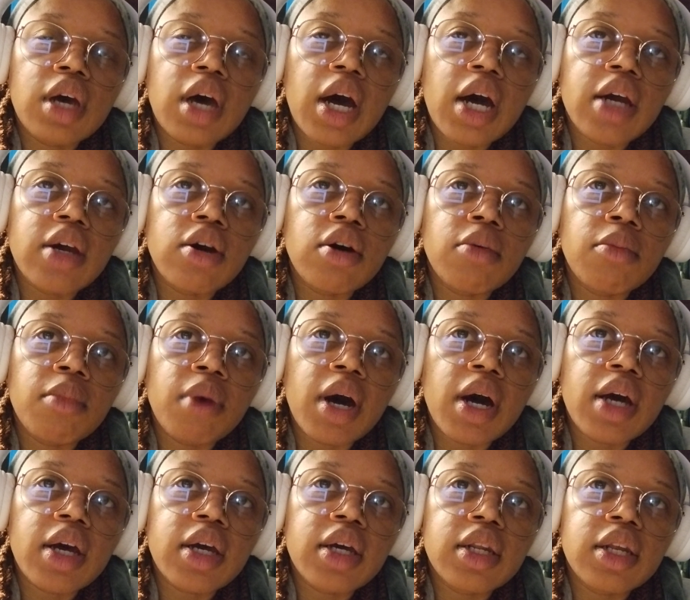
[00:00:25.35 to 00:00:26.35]
I come
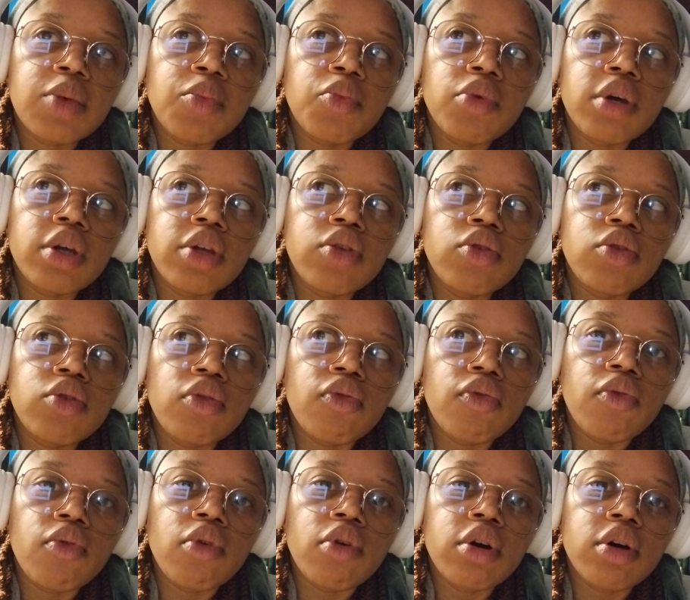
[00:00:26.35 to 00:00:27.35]
back and I bring you
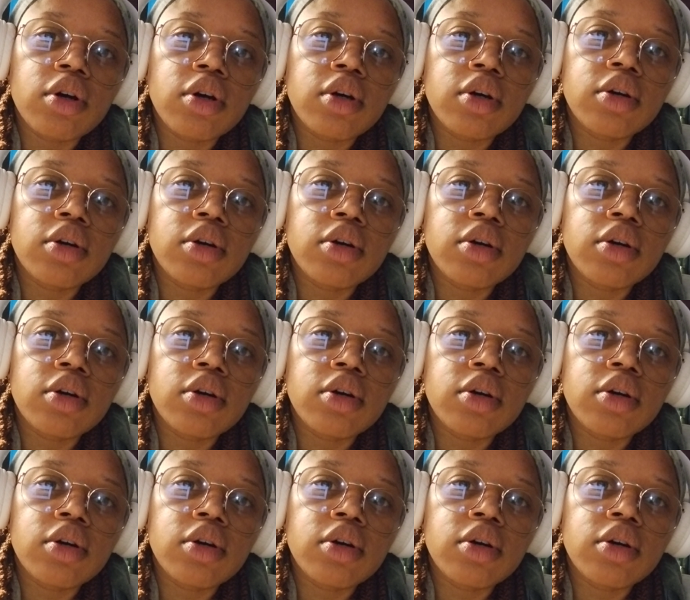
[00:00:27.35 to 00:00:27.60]
a fork.